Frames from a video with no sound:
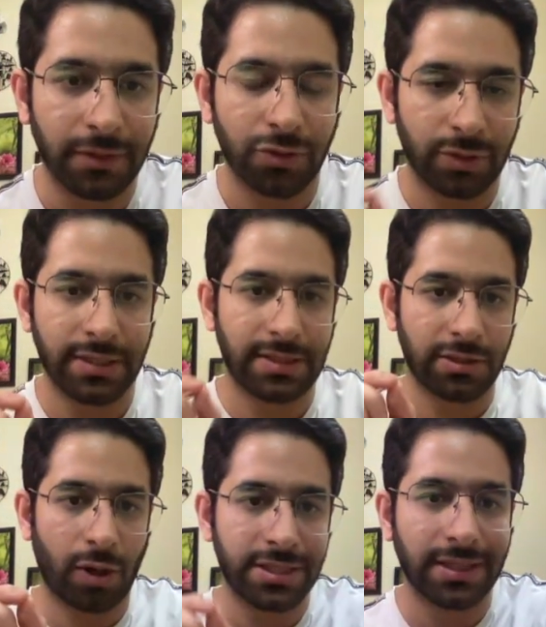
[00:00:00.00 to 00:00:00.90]
So this is
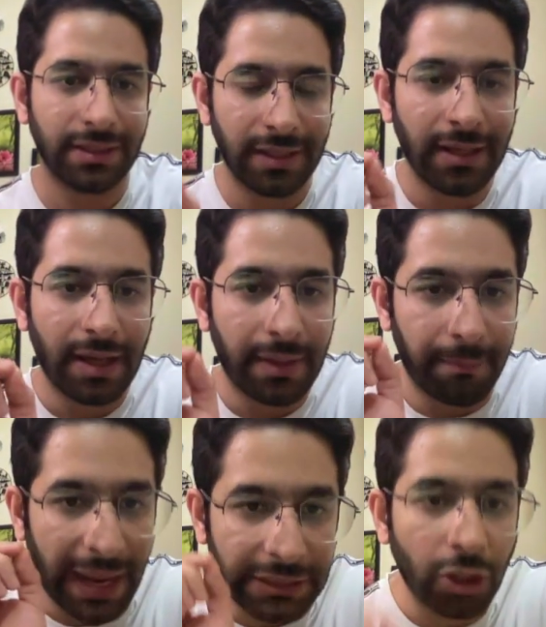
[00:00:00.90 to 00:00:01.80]
logical.
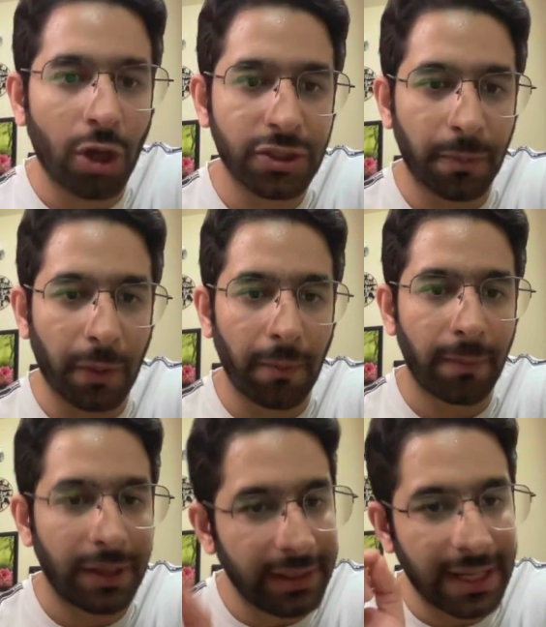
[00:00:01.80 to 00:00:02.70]
By the laws of
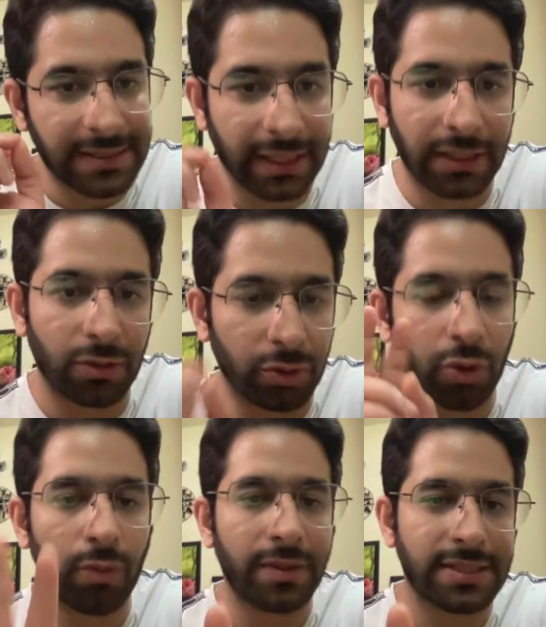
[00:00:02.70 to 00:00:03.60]
probability, aisa karo. Do
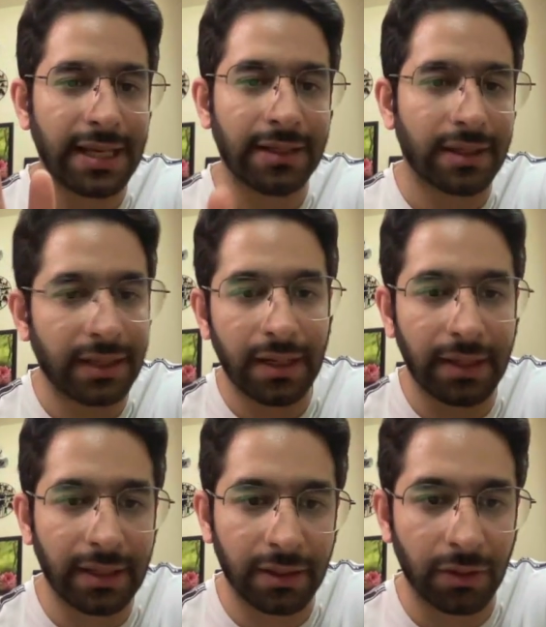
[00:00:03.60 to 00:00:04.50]
mein se ek lag raha hai,
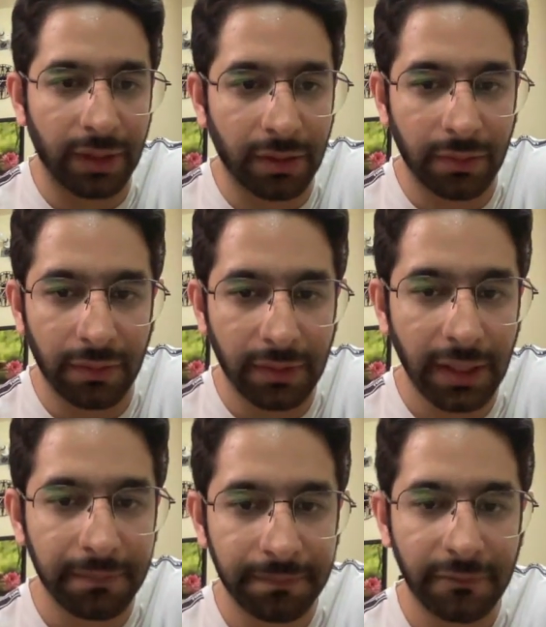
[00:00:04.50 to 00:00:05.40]
tick karo ek ko. Okay,
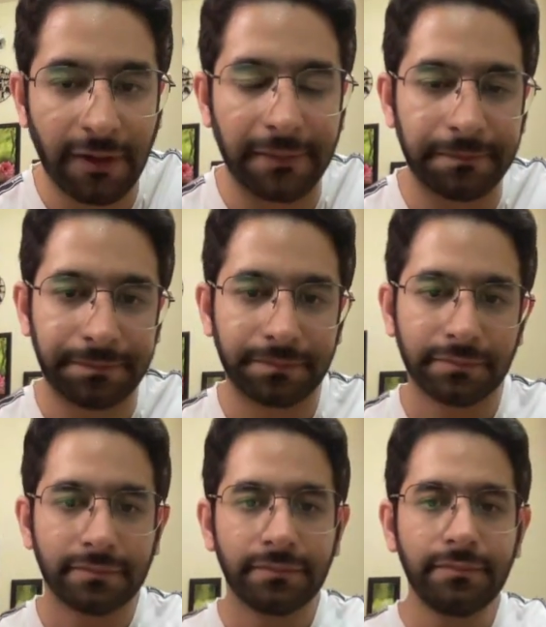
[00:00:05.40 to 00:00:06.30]
fine.
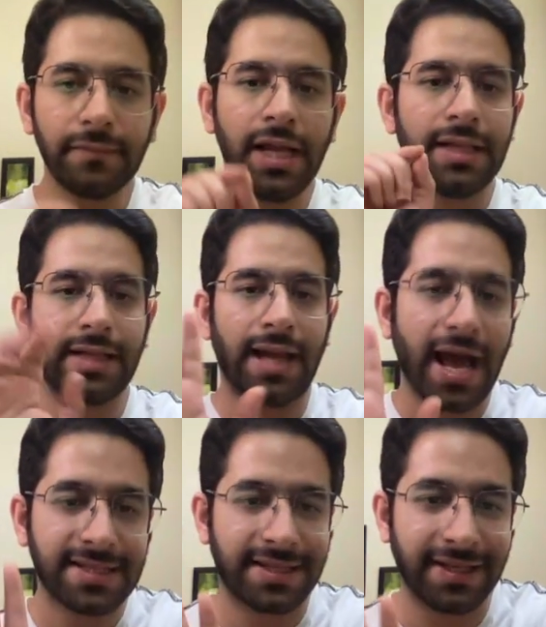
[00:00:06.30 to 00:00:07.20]
The
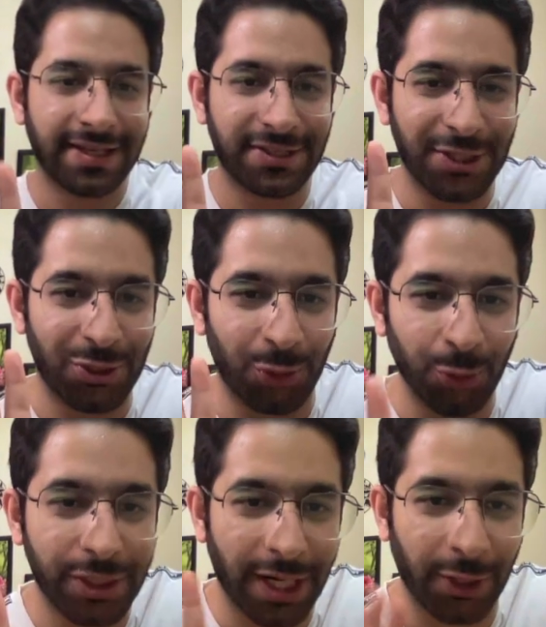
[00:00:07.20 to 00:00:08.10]
last thing is this
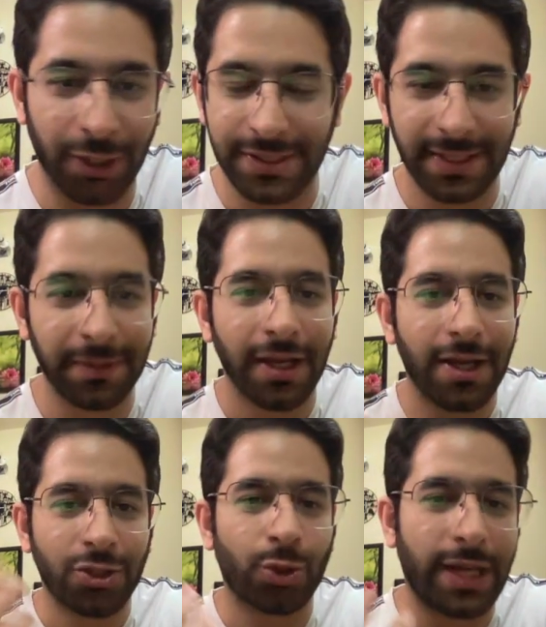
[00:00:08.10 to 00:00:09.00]
dusra concept.
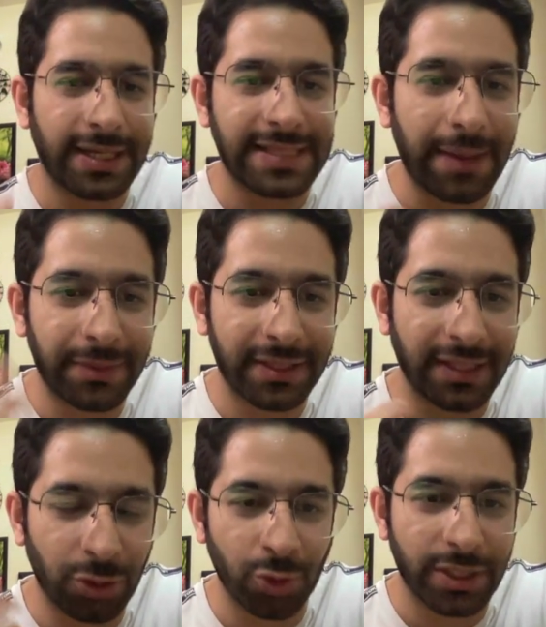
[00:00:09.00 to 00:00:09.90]
To examiner
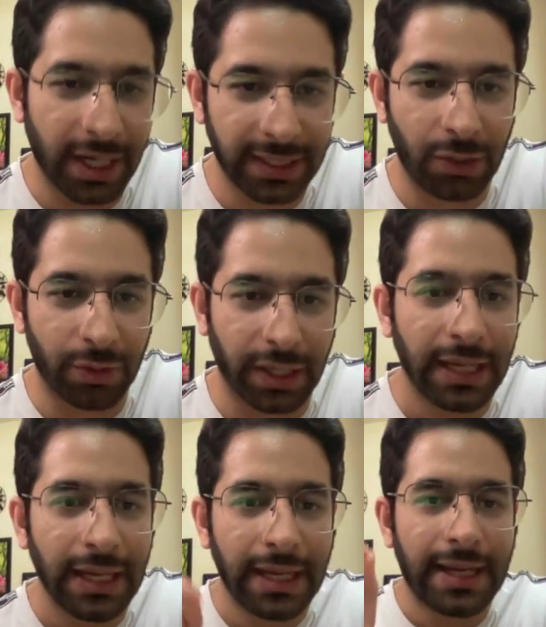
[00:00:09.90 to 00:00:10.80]
ki dusra kya hogi?
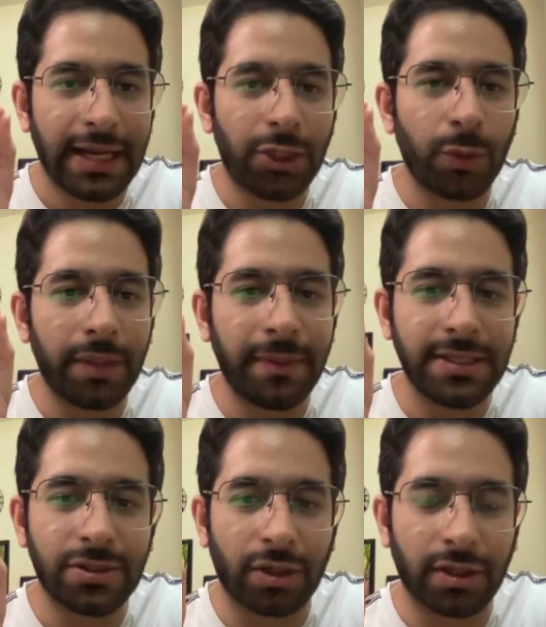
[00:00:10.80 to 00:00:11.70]
It will be
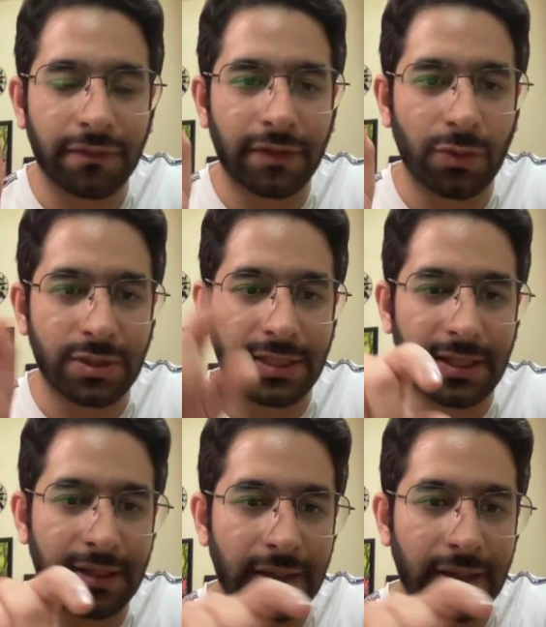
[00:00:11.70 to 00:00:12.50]
sort of ki usne